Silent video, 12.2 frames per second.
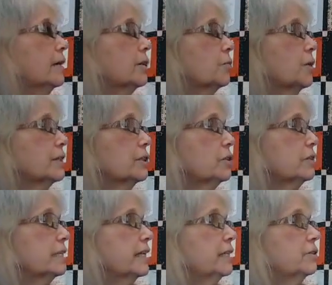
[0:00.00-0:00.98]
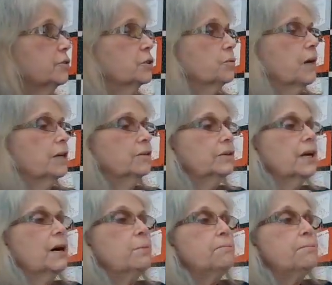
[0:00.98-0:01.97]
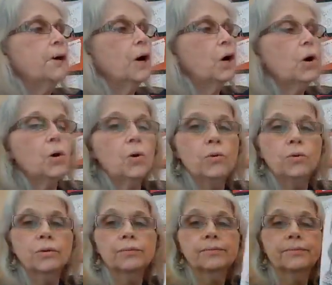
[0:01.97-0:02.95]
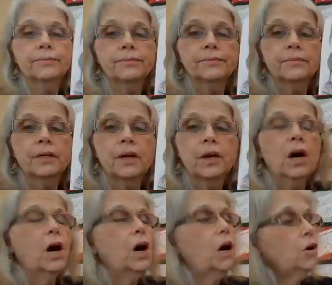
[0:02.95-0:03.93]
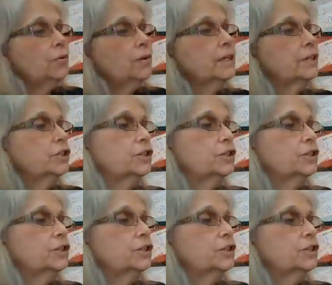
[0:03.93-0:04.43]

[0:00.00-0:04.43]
There was an old lady who swallowed a bow. Oh, what a